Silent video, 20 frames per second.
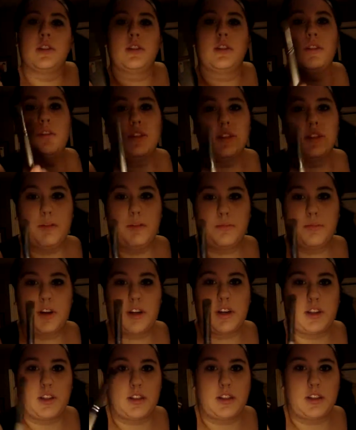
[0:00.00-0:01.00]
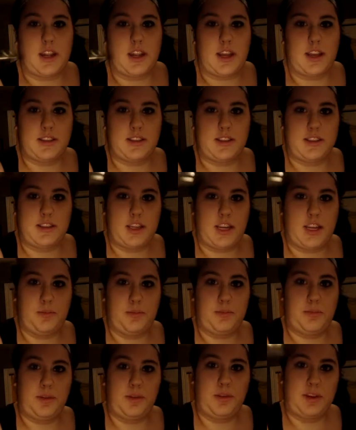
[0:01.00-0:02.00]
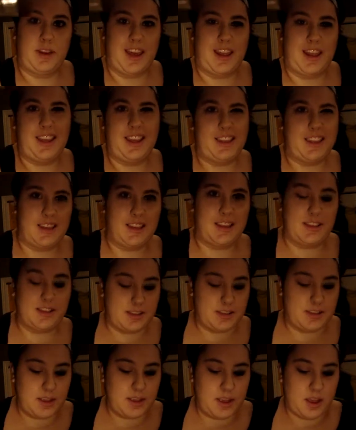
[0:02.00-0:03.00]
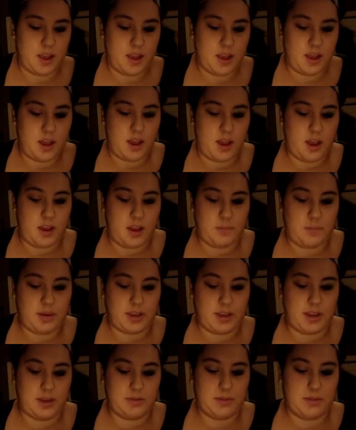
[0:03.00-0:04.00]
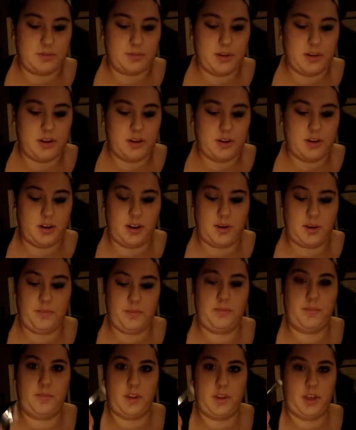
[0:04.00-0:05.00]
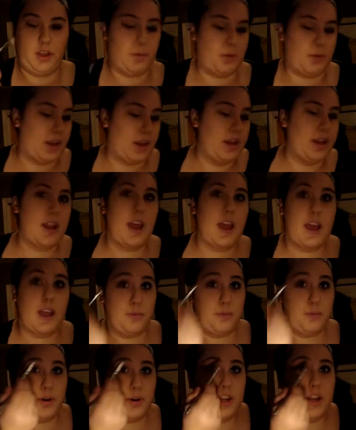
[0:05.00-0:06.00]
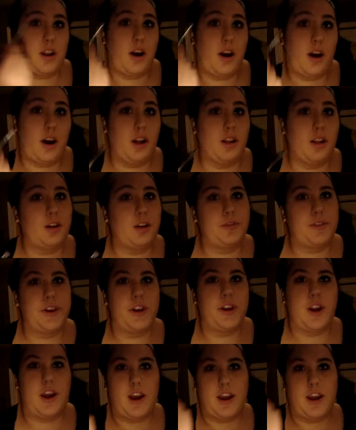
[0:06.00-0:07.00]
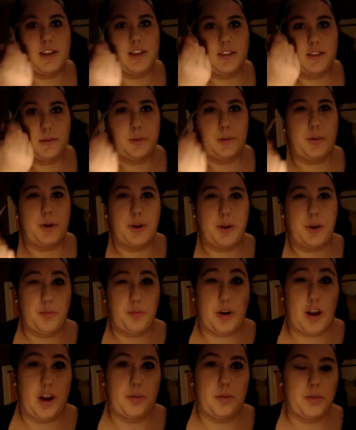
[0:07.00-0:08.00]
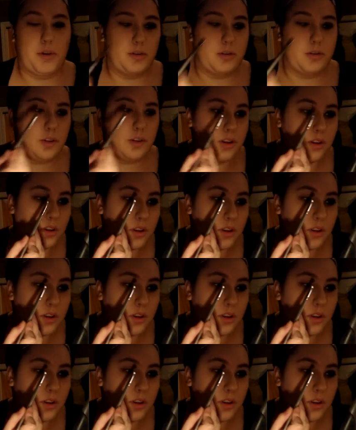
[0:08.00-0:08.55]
So using a brush that has a shape kind of like this, pick up some of your white and put it all over your eye to about your brow bone.